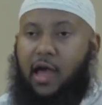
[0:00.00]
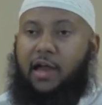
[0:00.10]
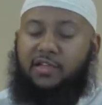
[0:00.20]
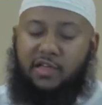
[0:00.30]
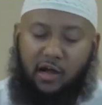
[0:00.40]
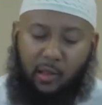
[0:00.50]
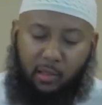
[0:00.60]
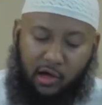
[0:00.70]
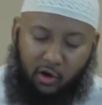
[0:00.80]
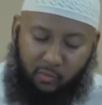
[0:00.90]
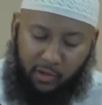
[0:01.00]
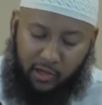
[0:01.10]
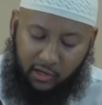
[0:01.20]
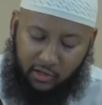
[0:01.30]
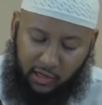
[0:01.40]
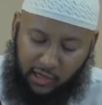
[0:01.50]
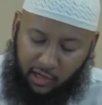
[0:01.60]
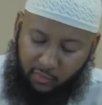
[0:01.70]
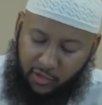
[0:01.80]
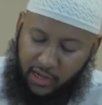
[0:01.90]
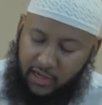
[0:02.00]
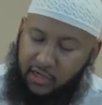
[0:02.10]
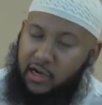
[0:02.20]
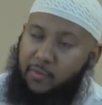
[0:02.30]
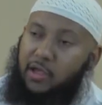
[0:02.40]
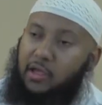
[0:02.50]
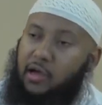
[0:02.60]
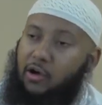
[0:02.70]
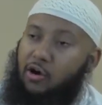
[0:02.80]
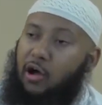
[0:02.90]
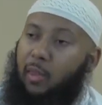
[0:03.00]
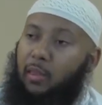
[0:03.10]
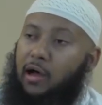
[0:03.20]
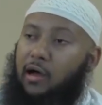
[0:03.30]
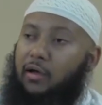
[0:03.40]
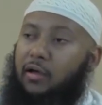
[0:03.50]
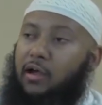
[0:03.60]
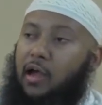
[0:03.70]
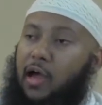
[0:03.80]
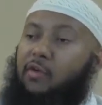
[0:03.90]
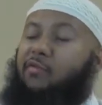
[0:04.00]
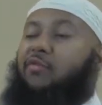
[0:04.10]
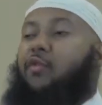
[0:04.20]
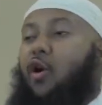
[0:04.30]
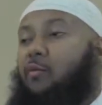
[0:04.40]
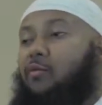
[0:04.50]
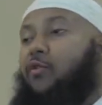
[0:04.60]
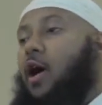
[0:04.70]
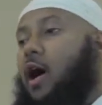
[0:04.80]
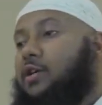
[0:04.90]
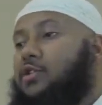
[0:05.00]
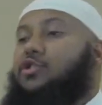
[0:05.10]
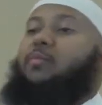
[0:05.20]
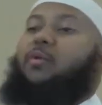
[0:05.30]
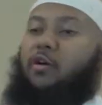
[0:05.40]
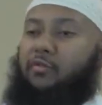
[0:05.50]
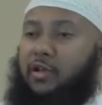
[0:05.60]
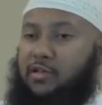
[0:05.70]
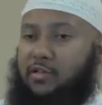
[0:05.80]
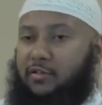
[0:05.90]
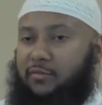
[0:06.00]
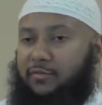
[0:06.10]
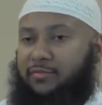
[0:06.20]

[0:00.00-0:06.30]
And he said, Allahumma akhbir anna nabiyyak. Oh Allah, inform for us your prophet.